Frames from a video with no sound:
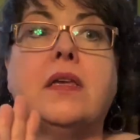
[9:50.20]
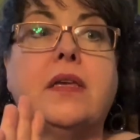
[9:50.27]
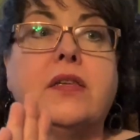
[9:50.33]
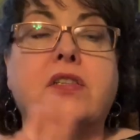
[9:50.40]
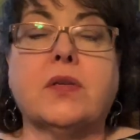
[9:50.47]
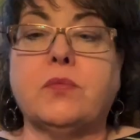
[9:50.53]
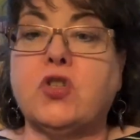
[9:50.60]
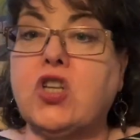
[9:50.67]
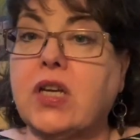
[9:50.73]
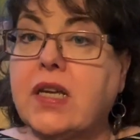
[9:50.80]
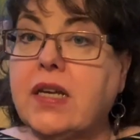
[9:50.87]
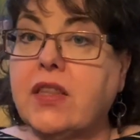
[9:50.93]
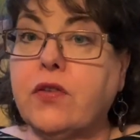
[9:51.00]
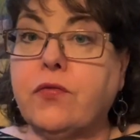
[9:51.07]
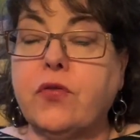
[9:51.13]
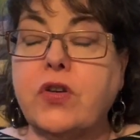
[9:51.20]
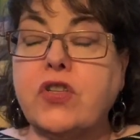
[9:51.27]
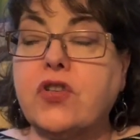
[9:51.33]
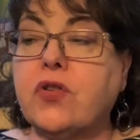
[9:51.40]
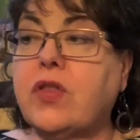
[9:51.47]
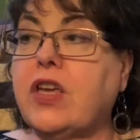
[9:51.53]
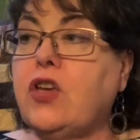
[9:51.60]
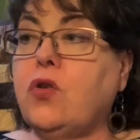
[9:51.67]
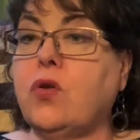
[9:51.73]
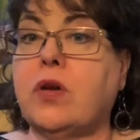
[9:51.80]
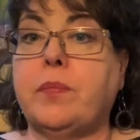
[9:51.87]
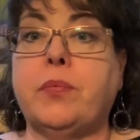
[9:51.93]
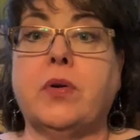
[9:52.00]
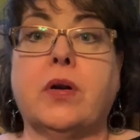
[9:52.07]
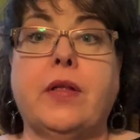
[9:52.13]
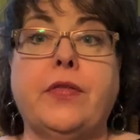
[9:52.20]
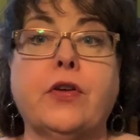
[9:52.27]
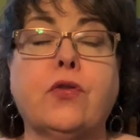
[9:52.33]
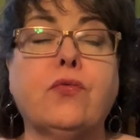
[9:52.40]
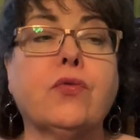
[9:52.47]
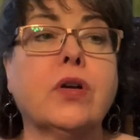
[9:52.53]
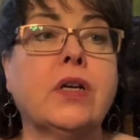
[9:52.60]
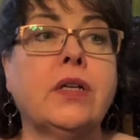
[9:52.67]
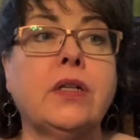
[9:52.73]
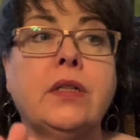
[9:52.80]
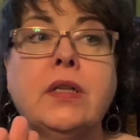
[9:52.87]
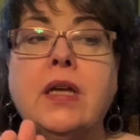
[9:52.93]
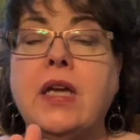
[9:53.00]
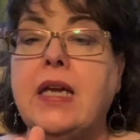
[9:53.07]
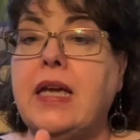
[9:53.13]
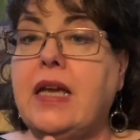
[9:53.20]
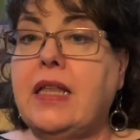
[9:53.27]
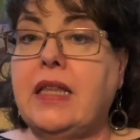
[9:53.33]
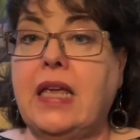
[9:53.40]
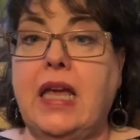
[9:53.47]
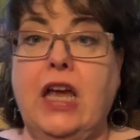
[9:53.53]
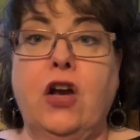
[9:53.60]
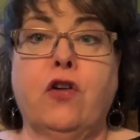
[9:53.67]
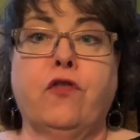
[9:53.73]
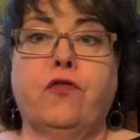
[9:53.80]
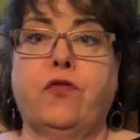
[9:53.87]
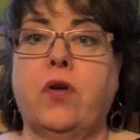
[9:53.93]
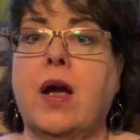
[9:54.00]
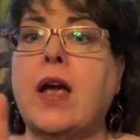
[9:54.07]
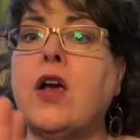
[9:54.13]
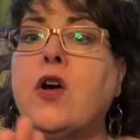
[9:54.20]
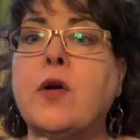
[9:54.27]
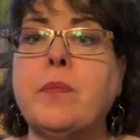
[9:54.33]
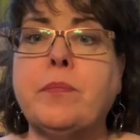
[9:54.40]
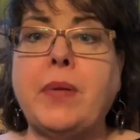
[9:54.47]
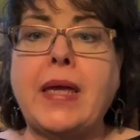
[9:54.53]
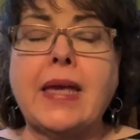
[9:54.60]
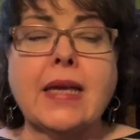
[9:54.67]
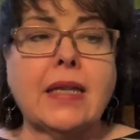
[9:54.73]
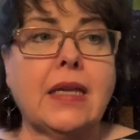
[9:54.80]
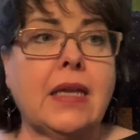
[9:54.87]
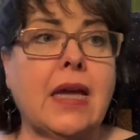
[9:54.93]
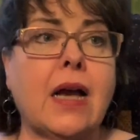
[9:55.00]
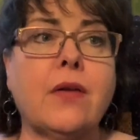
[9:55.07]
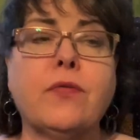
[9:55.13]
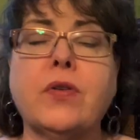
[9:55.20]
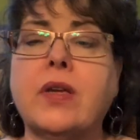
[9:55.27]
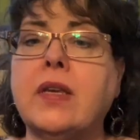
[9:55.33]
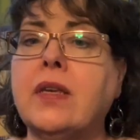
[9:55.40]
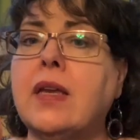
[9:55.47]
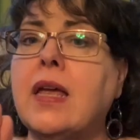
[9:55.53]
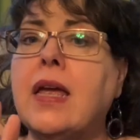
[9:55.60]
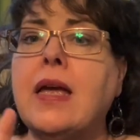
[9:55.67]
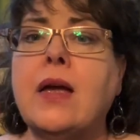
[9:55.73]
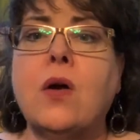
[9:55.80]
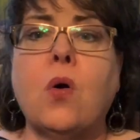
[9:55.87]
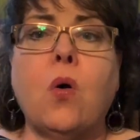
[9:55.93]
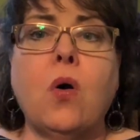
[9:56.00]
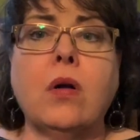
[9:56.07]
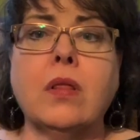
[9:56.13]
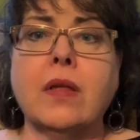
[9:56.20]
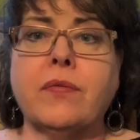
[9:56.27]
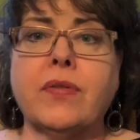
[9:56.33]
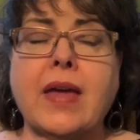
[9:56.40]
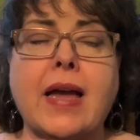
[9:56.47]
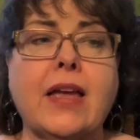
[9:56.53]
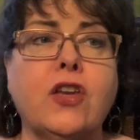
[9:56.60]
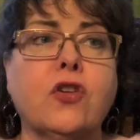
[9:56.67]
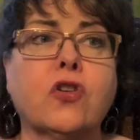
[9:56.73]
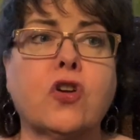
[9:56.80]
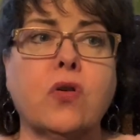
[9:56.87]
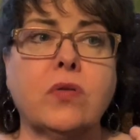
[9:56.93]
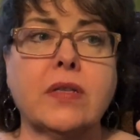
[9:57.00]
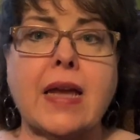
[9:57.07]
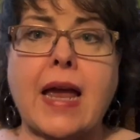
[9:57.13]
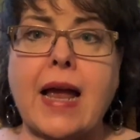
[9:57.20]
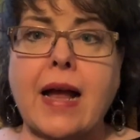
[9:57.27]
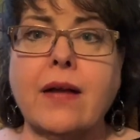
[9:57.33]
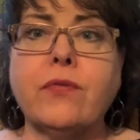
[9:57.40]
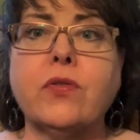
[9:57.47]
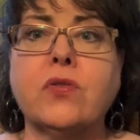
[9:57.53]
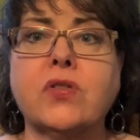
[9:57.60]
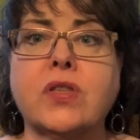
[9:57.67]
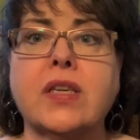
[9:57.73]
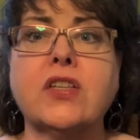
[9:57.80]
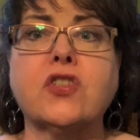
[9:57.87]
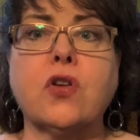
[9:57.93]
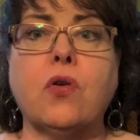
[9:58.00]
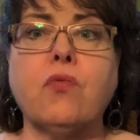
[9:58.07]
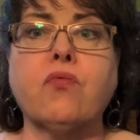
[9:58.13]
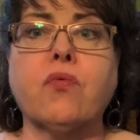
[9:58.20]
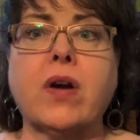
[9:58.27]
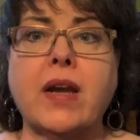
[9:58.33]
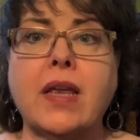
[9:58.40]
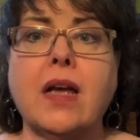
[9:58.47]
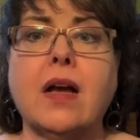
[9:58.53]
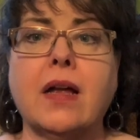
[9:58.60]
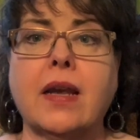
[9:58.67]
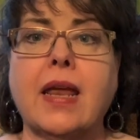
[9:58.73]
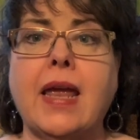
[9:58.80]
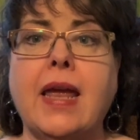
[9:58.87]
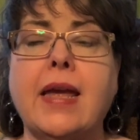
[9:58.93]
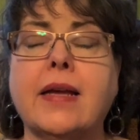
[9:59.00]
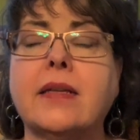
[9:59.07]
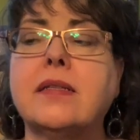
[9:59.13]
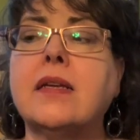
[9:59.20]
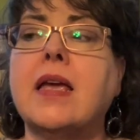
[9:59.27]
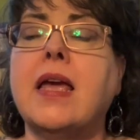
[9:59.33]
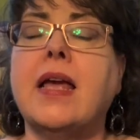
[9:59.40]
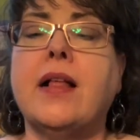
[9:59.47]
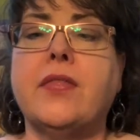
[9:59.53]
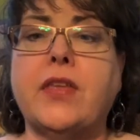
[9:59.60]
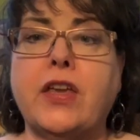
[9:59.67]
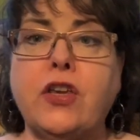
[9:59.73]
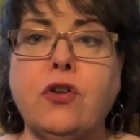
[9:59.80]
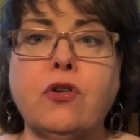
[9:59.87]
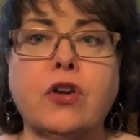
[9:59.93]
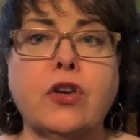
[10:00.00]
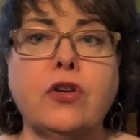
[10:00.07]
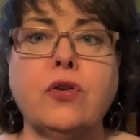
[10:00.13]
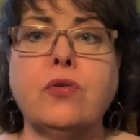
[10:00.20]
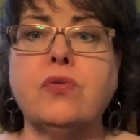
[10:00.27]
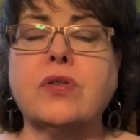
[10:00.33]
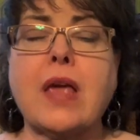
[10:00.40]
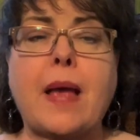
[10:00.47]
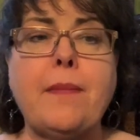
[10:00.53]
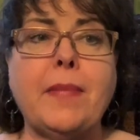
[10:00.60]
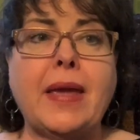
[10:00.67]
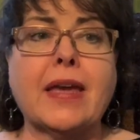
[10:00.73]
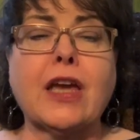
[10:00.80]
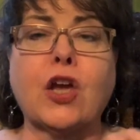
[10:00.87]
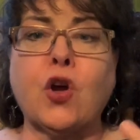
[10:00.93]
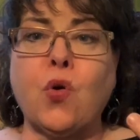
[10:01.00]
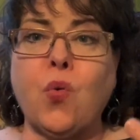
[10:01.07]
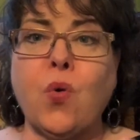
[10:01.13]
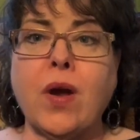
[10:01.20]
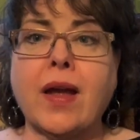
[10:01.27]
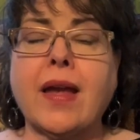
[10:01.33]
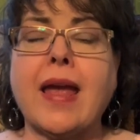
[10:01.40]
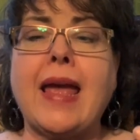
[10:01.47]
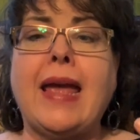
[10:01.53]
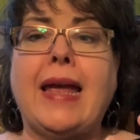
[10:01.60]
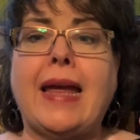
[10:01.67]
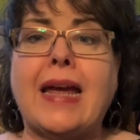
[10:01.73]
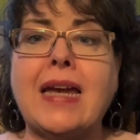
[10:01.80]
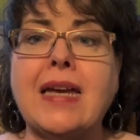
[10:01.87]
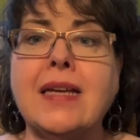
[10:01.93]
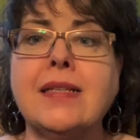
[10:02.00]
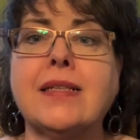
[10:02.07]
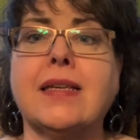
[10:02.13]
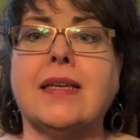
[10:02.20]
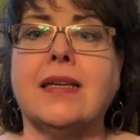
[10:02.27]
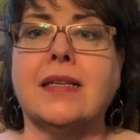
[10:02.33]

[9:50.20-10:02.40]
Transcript: some chicken in the freezer that you could put on the grill, in the air fryer, bake in the oven, all of that. You're going to have those things already on hand that you can use and make a quick, easy,